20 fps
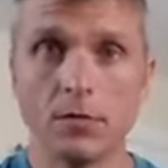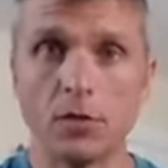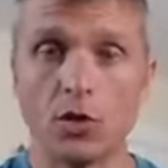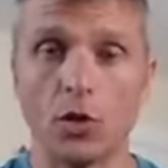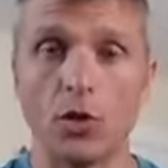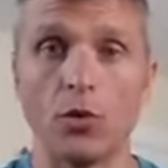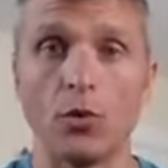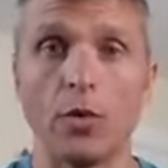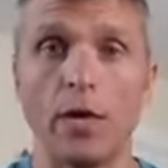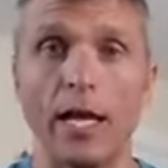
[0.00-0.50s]

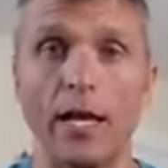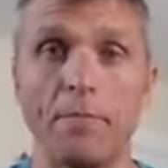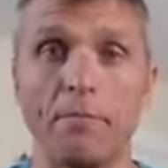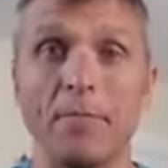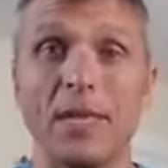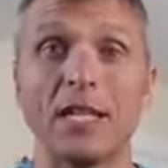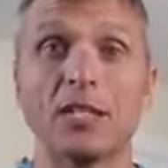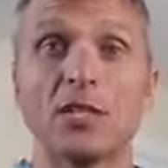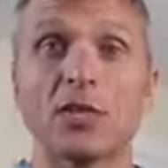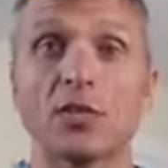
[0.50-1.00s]
to
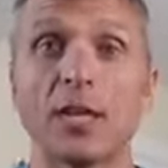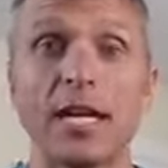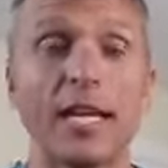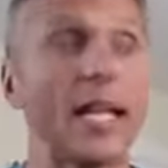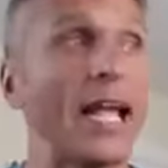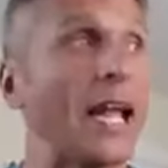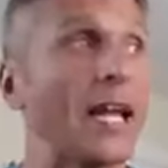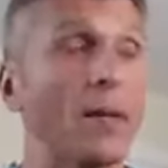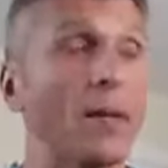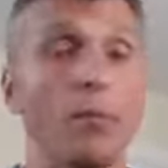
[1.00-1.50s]
administrate
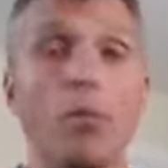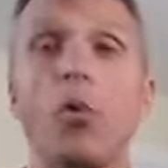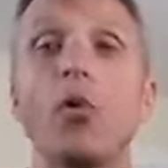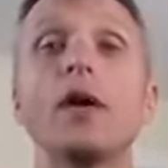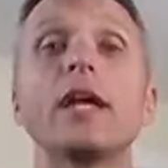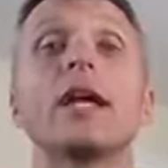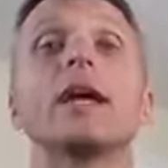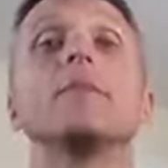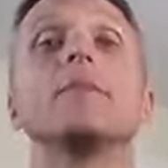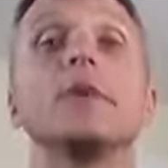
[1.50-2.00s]
it and
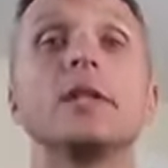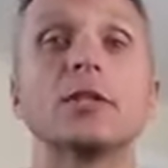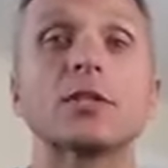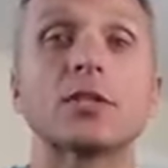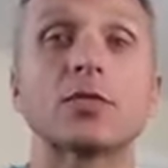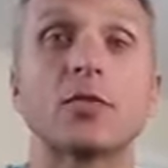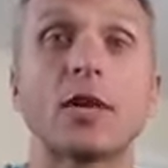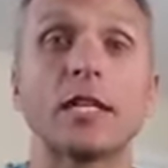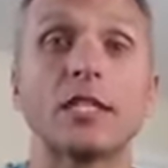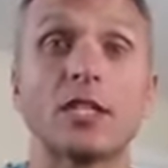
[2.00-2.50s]
appoint
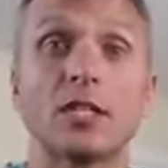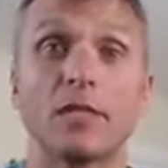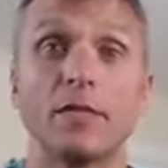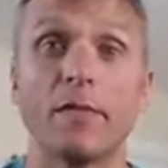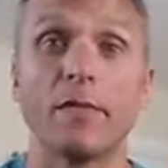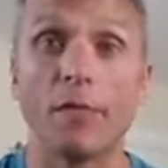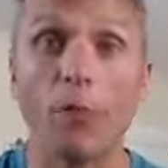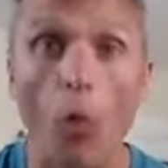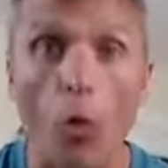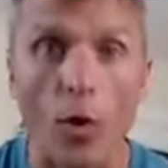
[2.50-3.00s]

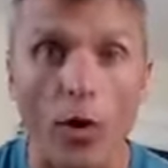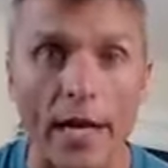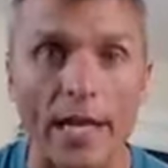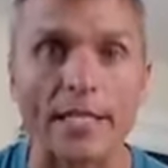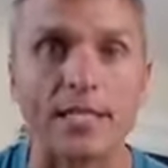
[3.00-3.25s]
administration for